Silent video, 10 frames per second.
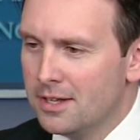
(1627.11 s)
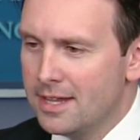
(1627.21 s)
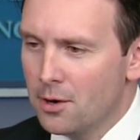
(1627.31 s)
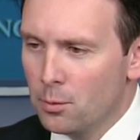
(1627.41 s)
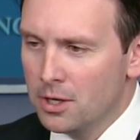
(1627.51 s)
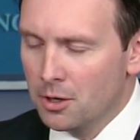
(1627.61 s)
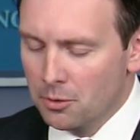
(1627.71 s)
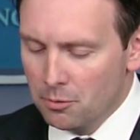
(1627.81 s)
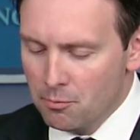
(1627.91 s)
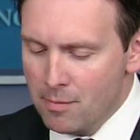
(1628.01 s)
that
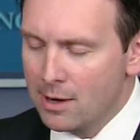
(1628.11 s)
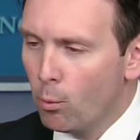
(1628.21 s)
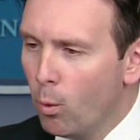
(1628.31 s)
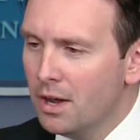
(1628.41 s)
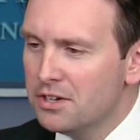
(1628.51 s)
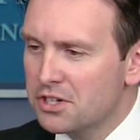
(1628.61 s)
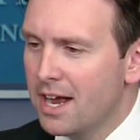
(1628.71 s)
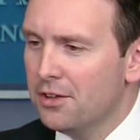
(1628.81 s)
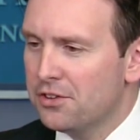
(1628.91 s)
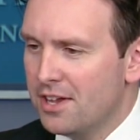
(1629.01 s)
will make one
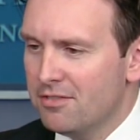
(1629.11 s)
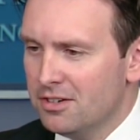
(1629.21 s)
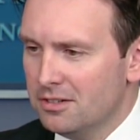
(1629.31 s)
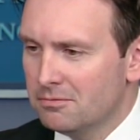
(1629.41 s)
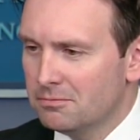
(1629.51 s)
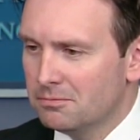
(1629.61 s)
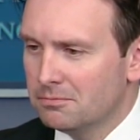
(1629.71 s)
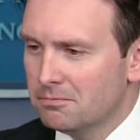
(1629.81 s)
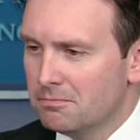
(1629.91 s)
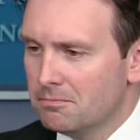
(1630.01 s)
child safer,
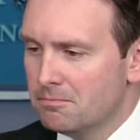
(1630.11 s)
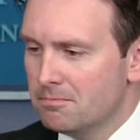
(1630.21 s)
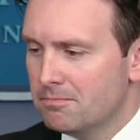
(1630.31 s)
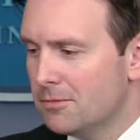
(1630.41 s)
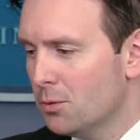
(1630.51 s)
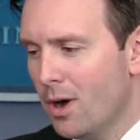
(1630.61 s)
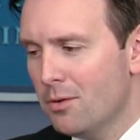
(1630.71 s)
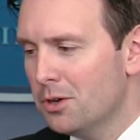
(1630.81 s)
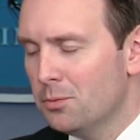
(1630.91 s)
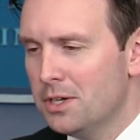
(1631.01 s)
then why
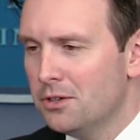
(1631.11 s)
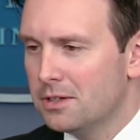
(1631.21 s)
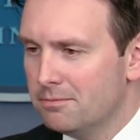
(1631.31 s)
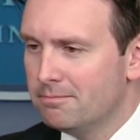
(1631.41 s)
wouldn't we do it?